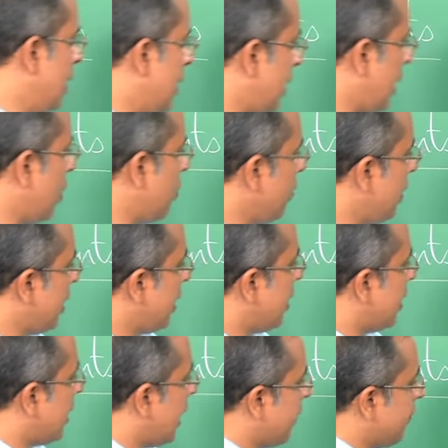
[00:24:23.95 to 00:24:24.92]
Now,
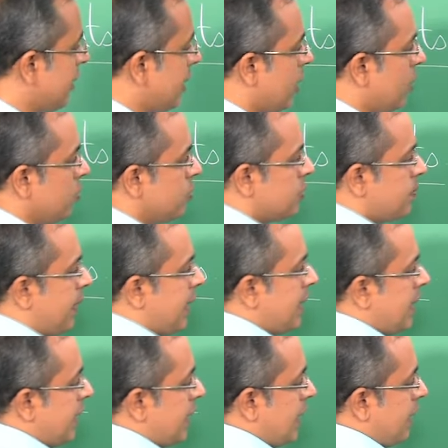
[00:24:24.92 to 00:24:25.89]
I will now spend
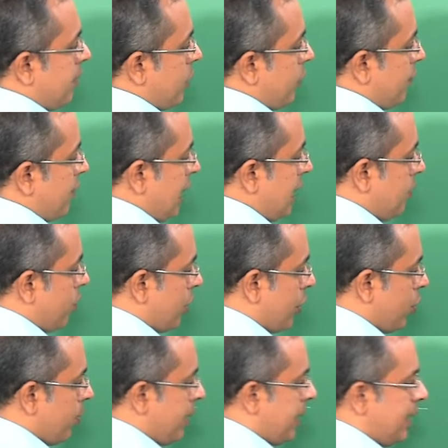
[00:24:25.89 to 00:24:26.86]
a little bit of time on
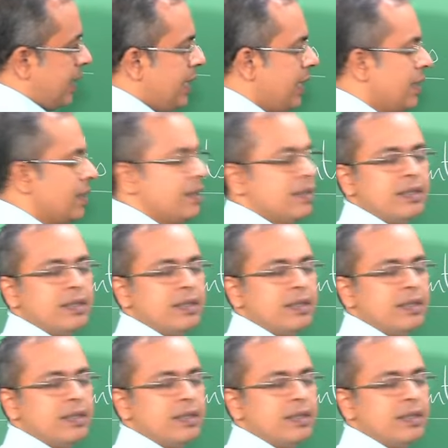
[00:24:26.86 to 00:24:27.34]
humidity